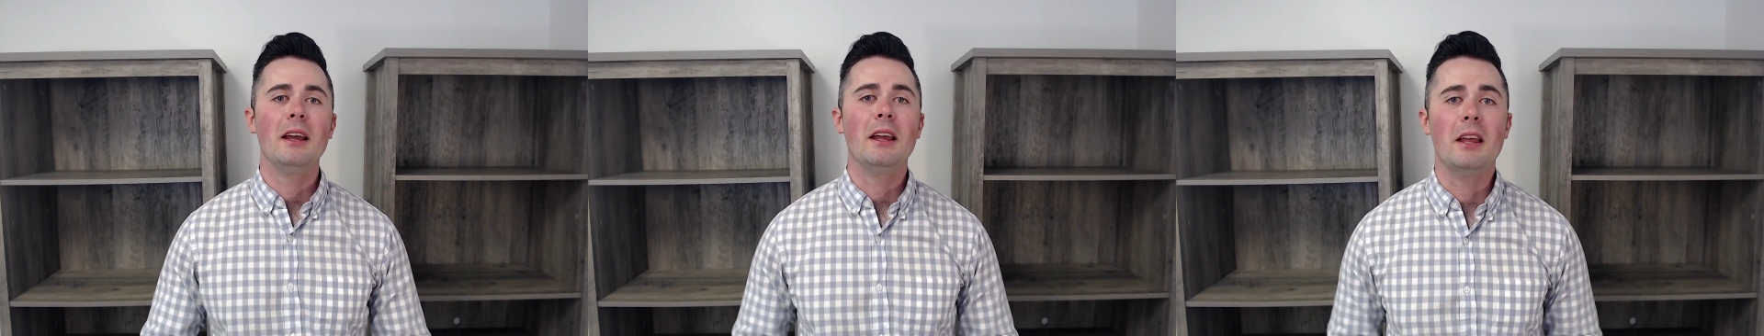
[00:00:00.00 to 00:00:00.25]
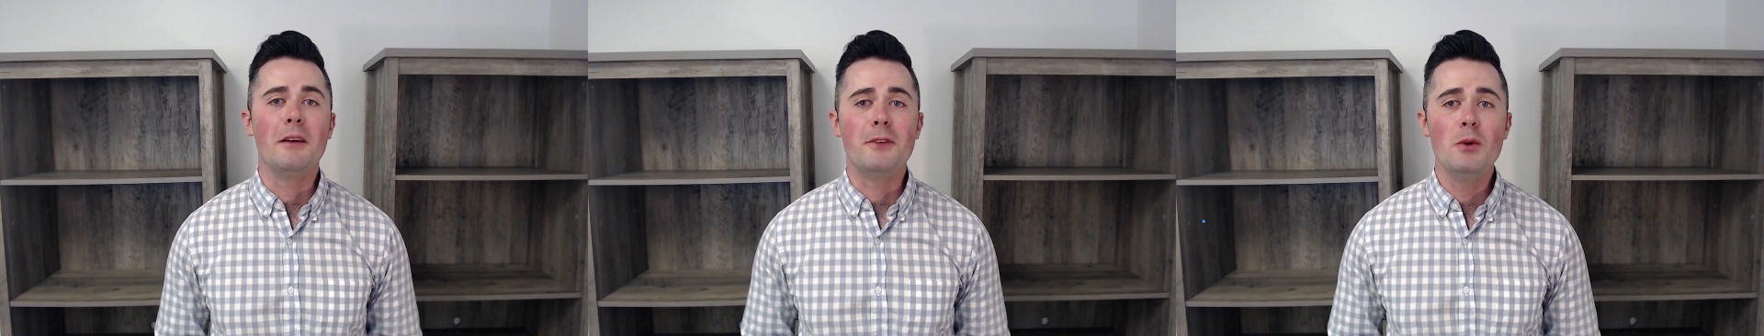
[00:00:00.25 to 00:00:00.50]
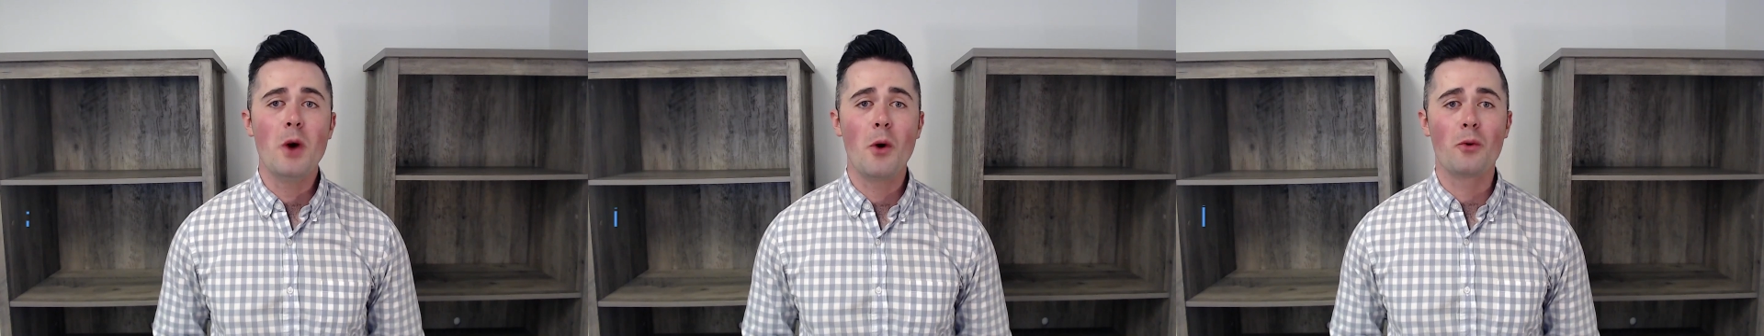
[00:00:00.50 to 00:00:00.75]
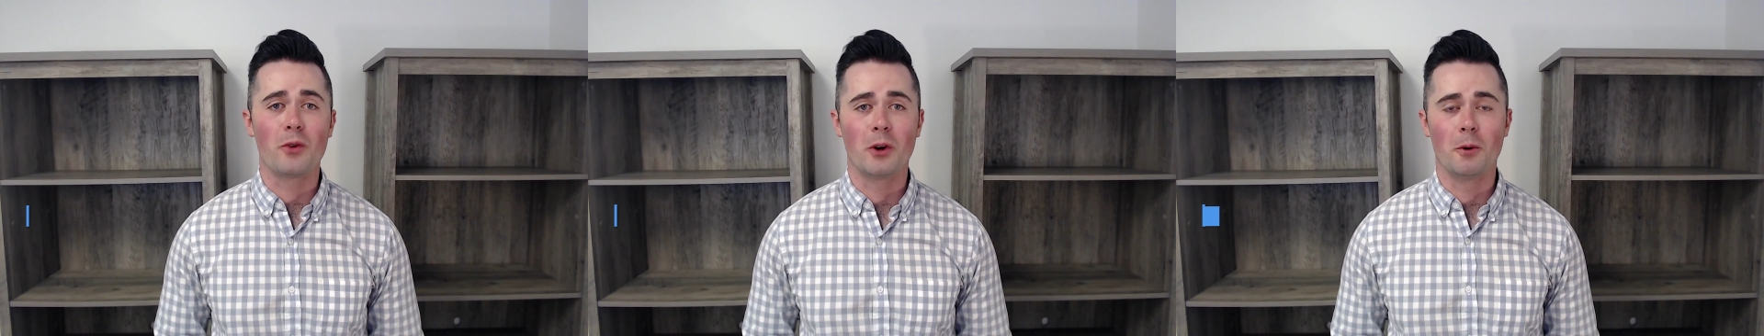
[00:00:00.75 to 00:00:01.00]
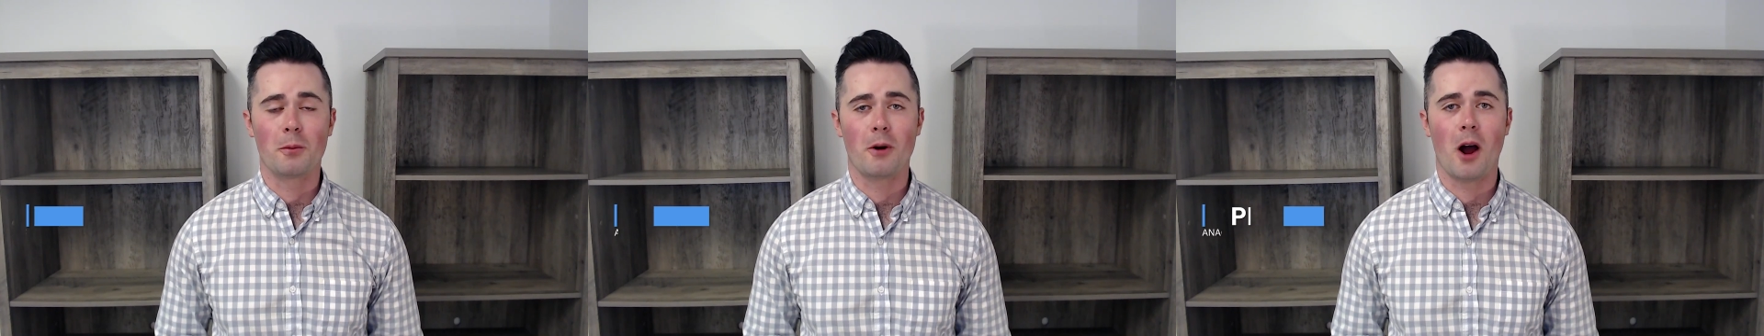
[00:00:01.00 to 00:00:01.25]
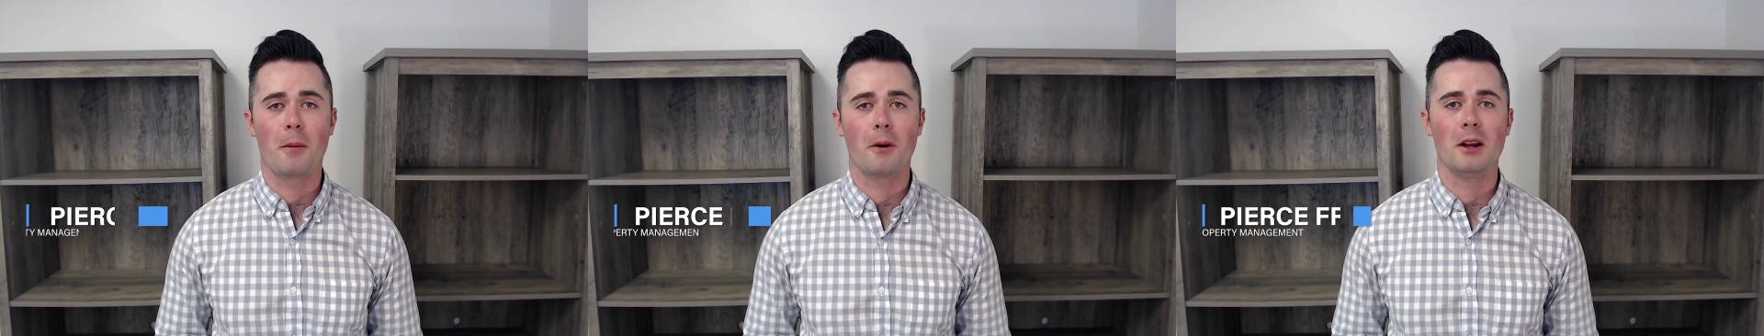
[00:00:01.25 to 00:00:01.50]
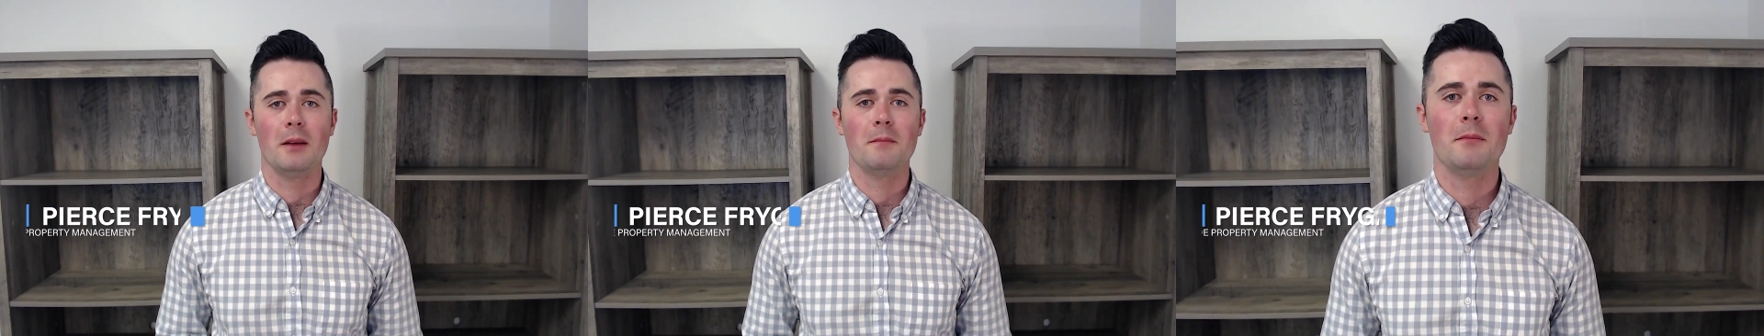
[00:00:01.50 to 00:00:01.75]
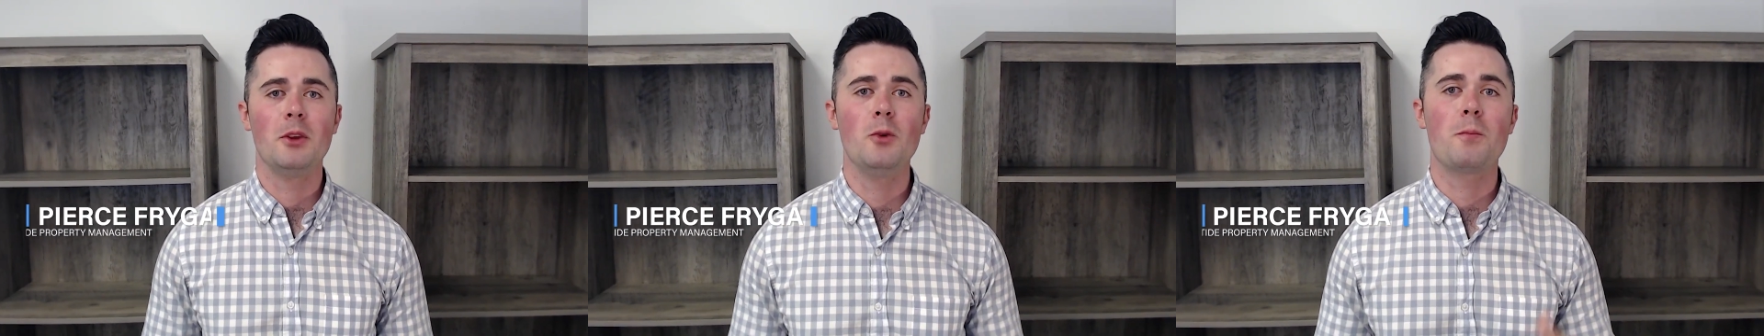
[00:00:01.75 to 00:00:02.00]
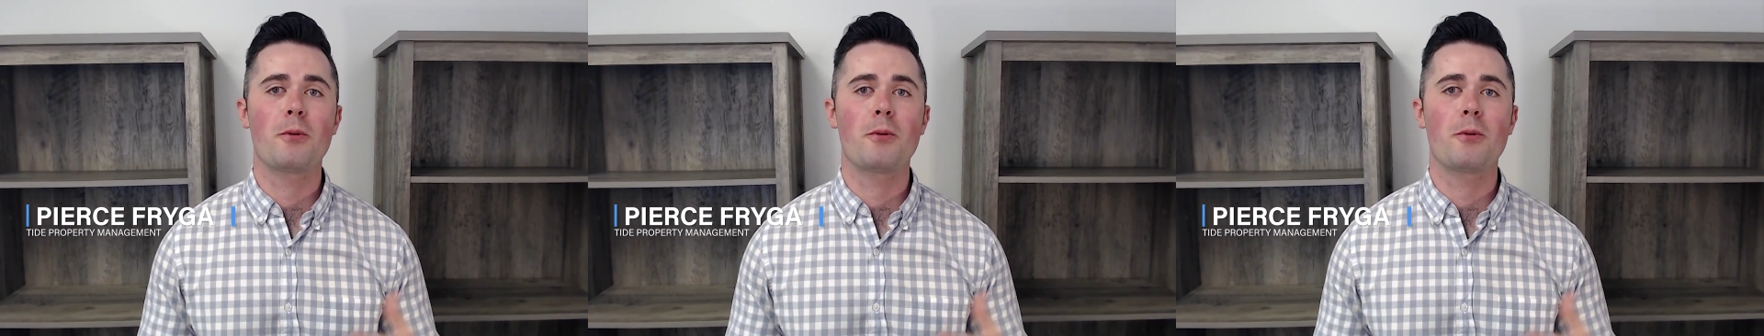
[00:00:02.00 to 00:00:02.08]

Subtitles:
If you own rental property, you